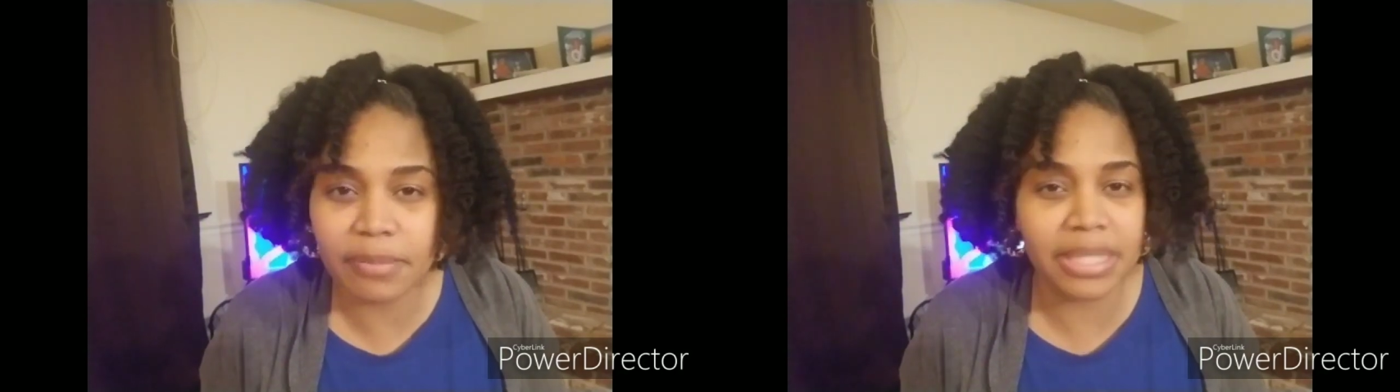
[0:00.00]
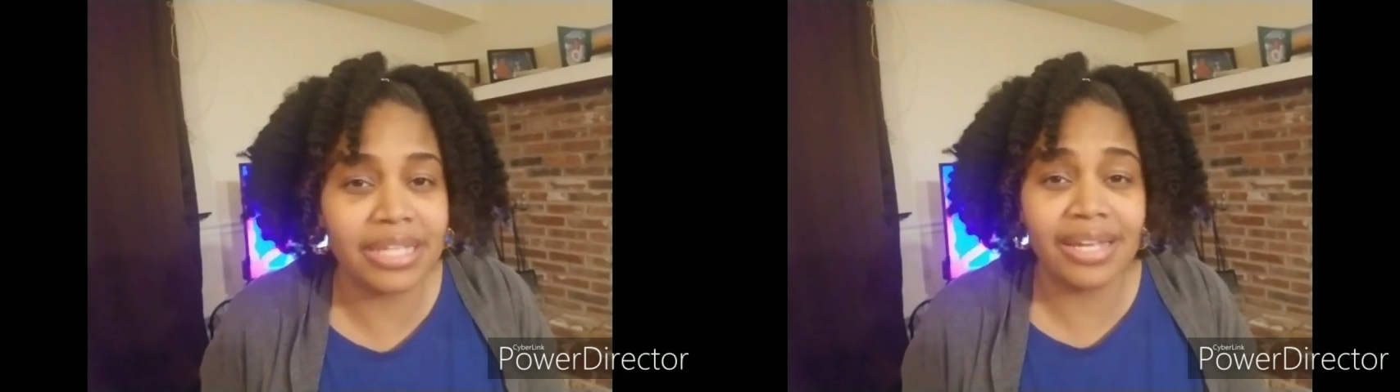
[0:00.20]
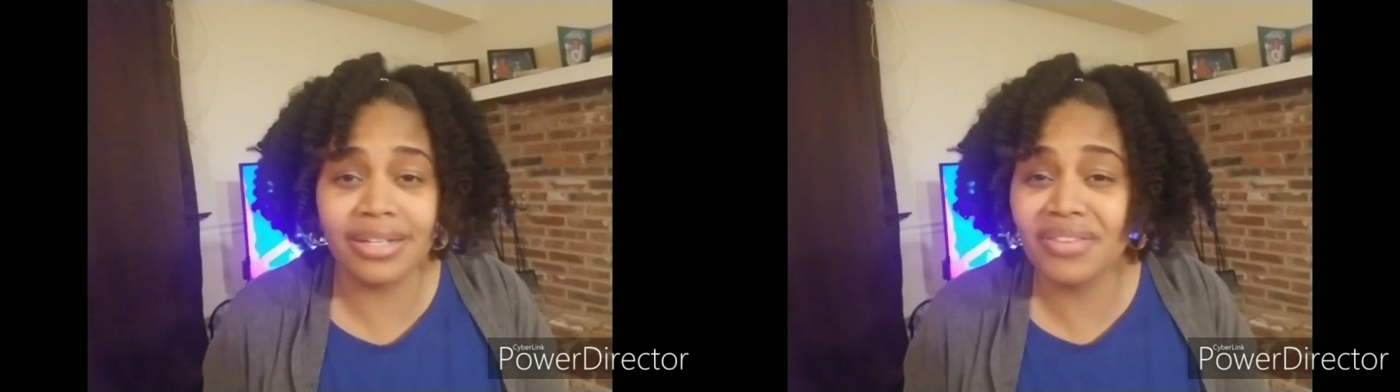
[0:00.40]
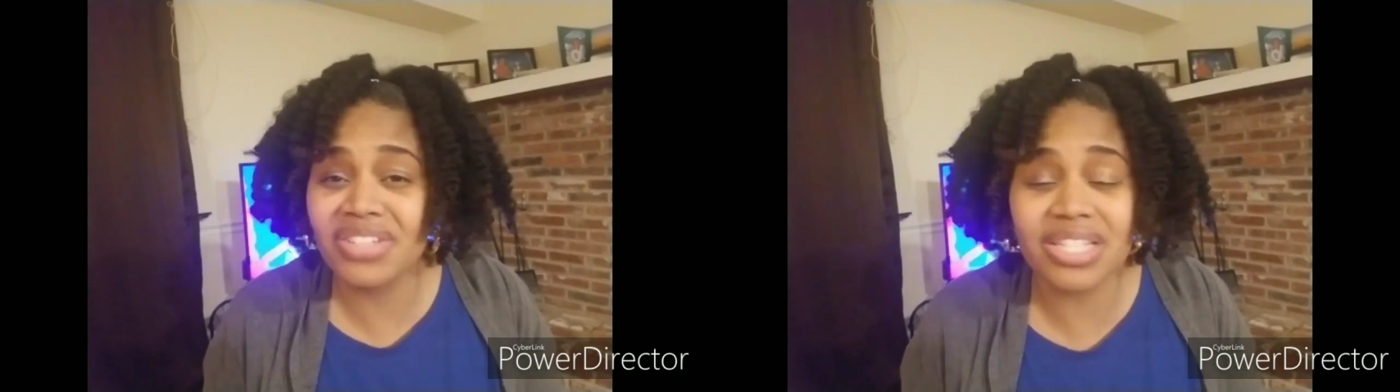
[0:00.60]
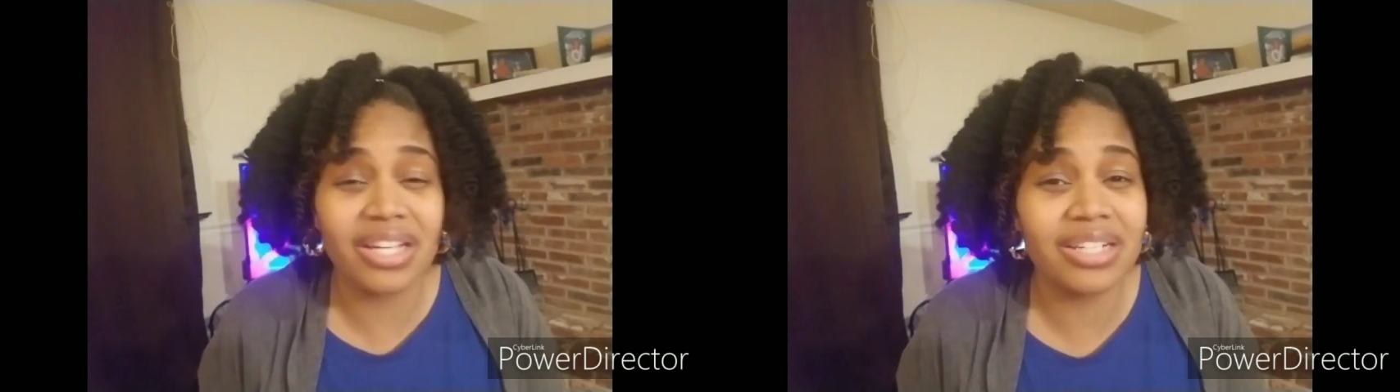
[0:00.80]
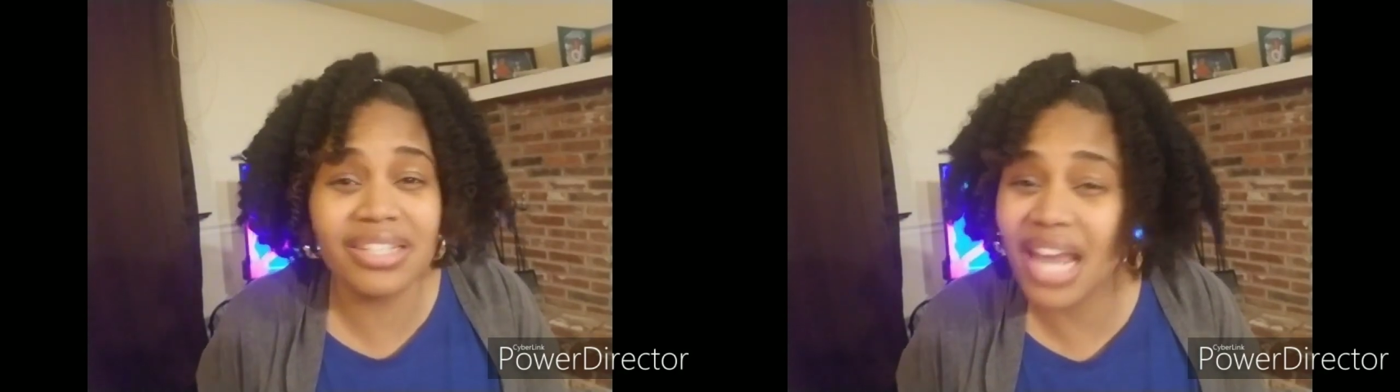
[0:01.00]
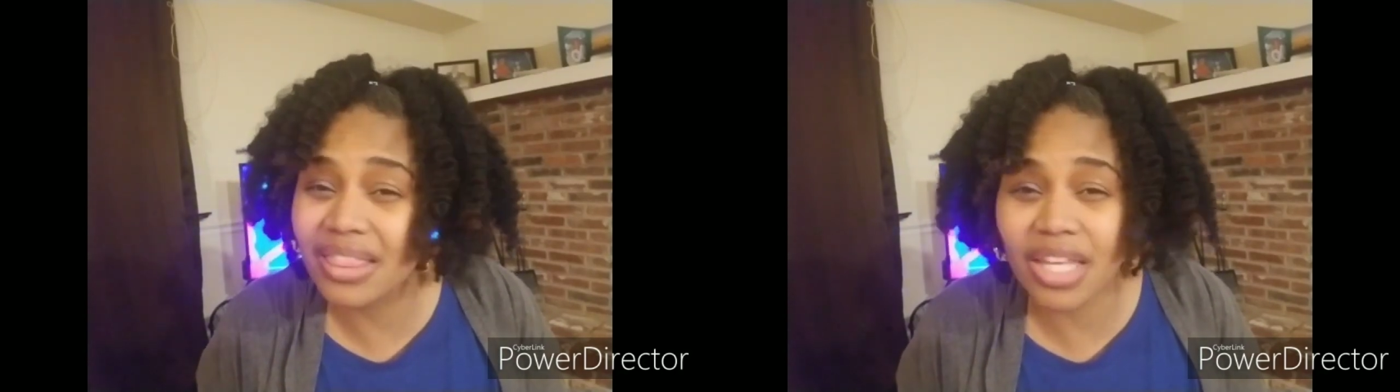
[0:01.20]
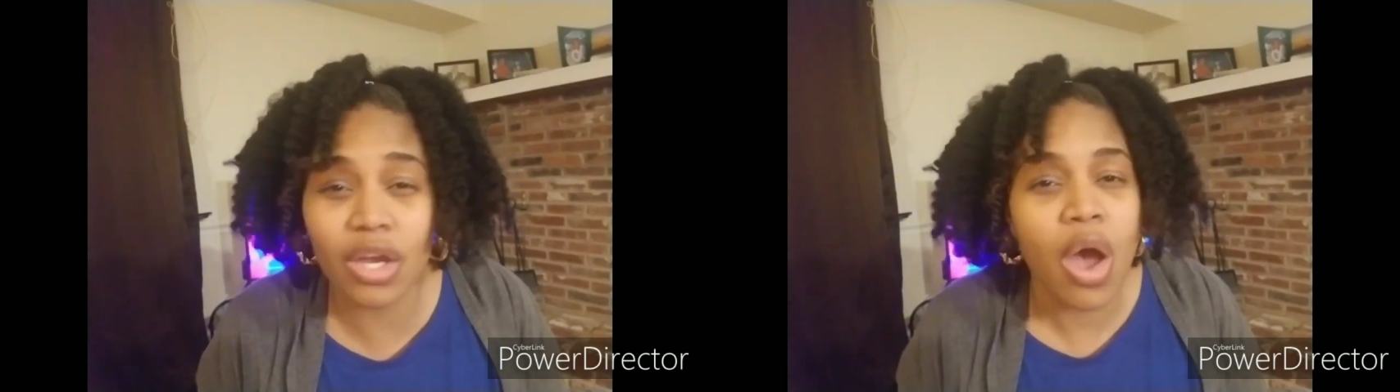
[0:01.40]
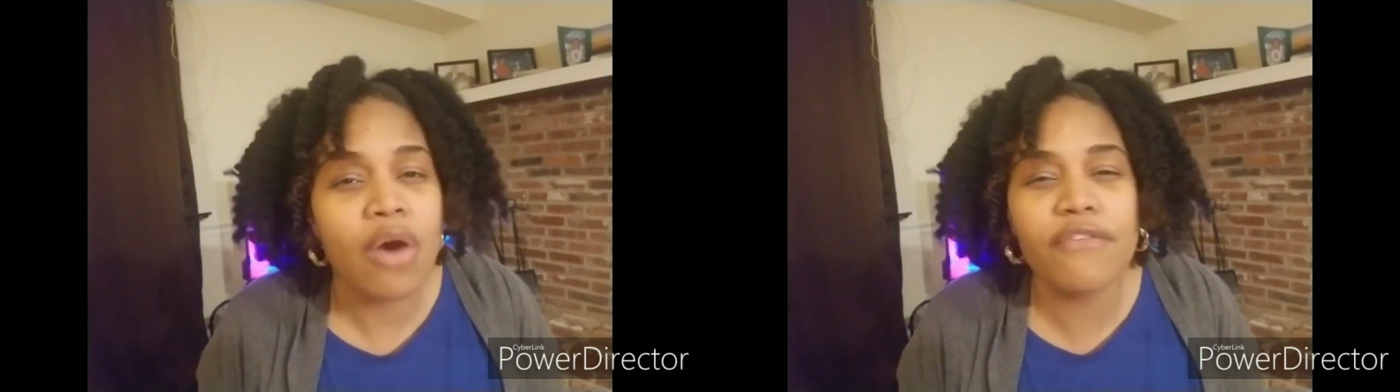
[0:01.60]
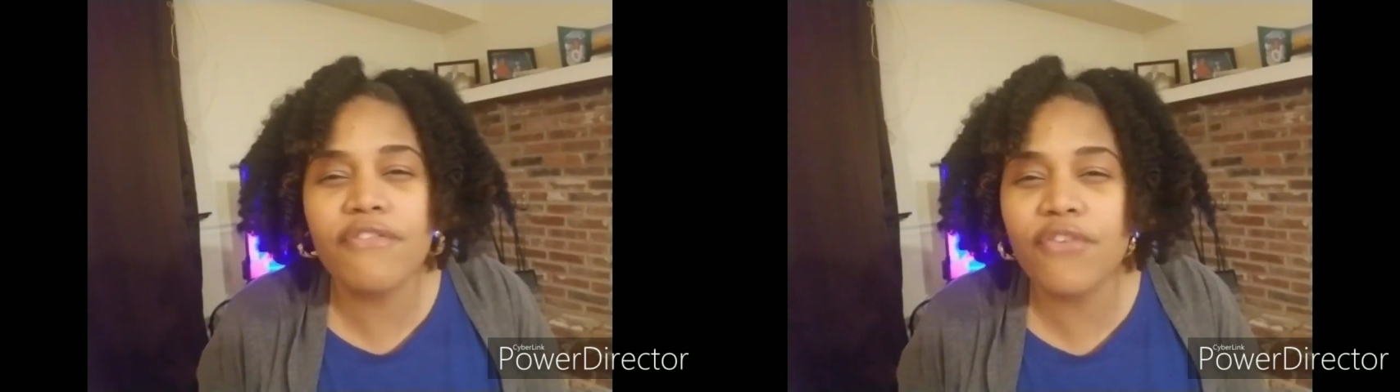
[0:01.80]
but he ain't never done nothing
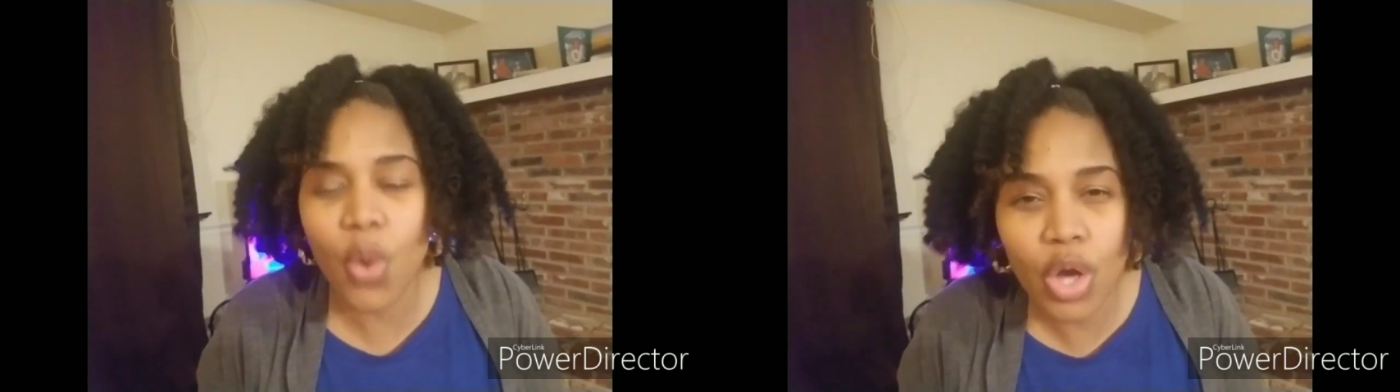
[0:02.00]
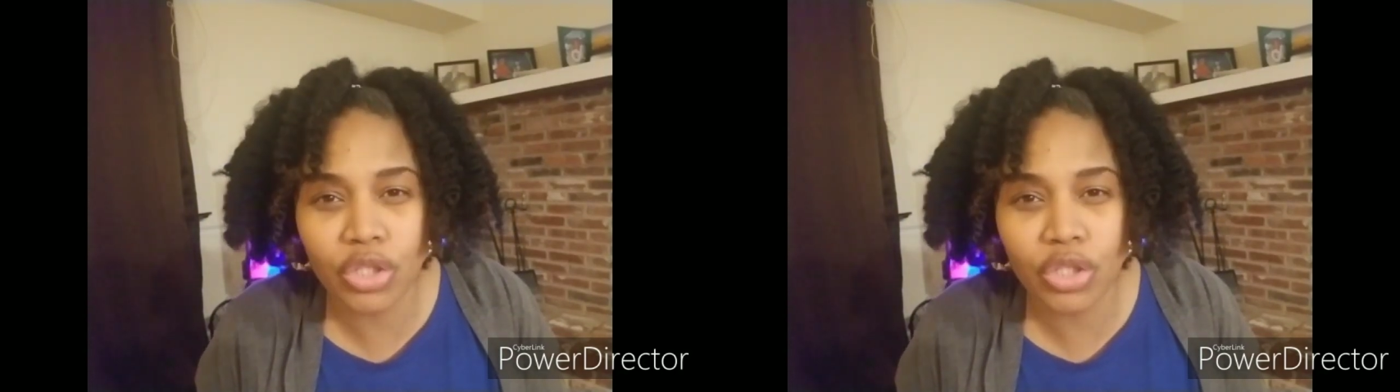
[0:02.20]
for